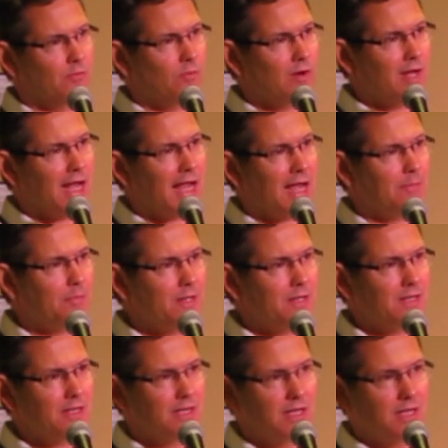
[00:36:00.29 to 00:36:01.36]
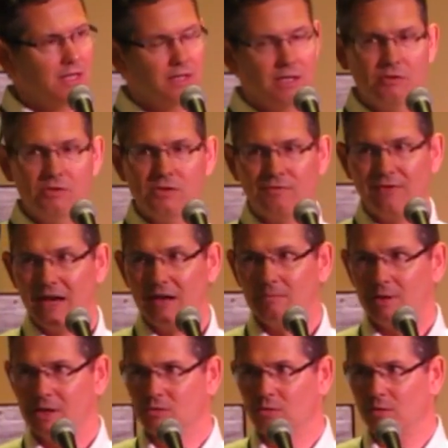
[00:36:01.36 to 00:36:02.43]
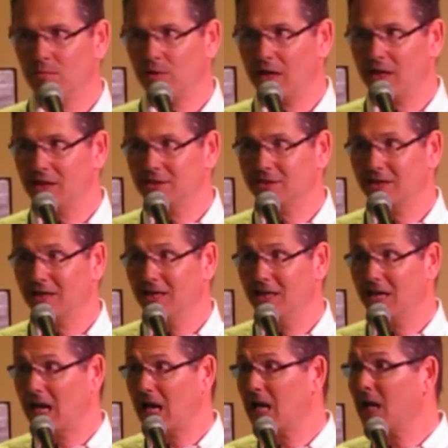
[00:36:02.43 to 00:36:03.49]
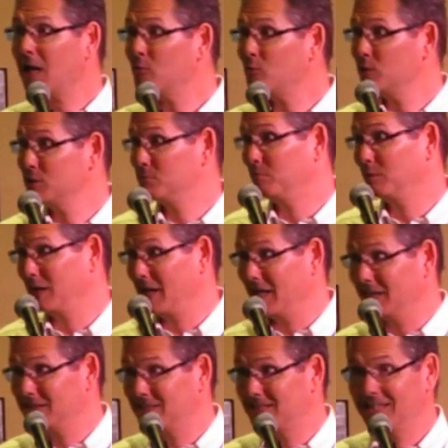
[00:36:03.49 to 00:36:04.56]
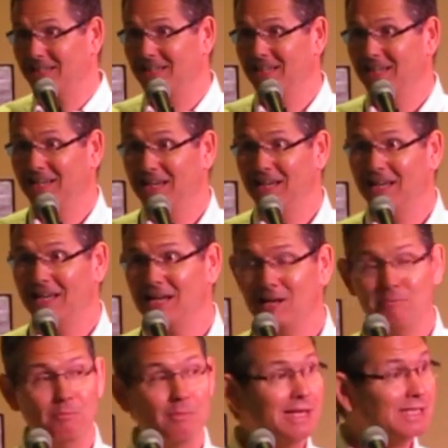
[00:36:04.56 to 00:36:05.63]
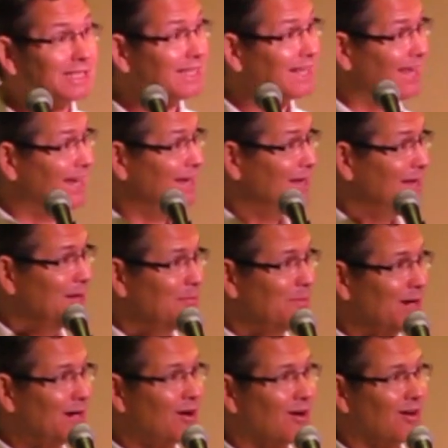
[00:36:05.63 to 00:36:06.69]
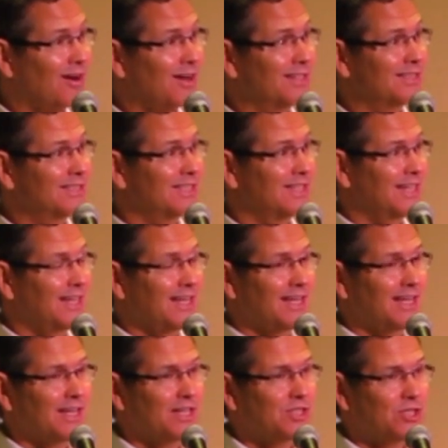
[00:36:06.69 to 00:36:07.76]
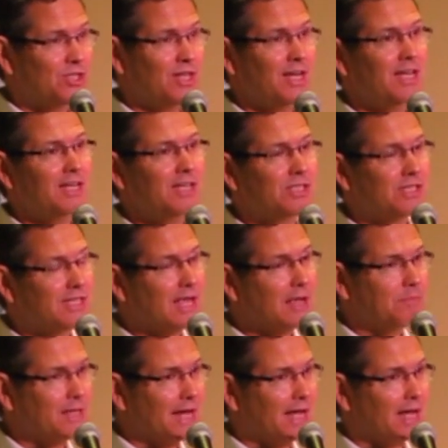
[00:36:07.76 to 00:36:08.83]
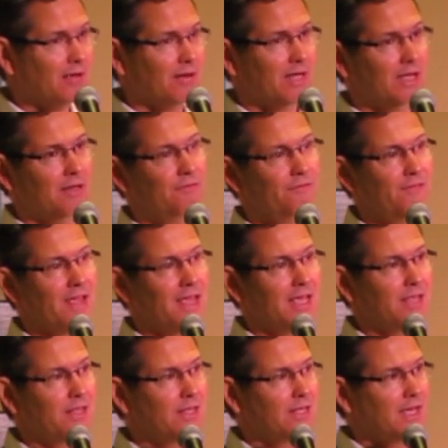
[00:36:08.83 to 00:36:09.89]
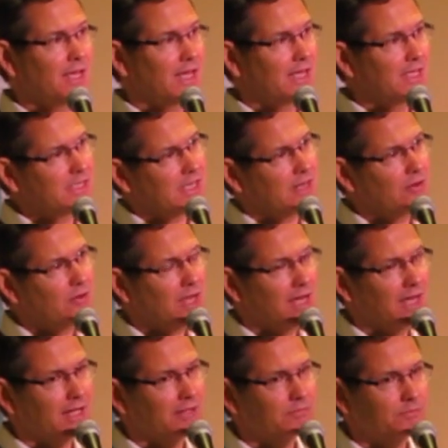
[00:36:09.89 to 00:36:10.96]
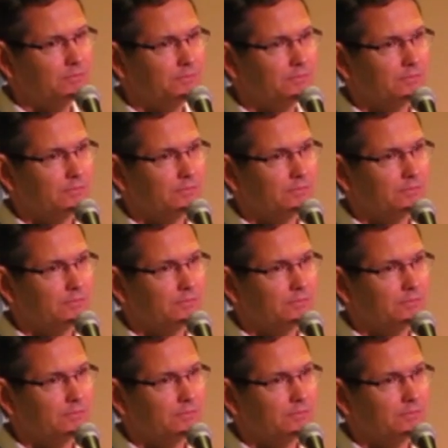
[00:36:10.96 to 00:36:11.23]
And what happened? Those families were blessed. I was blessed immensely because she stepped out in faith and said, okay,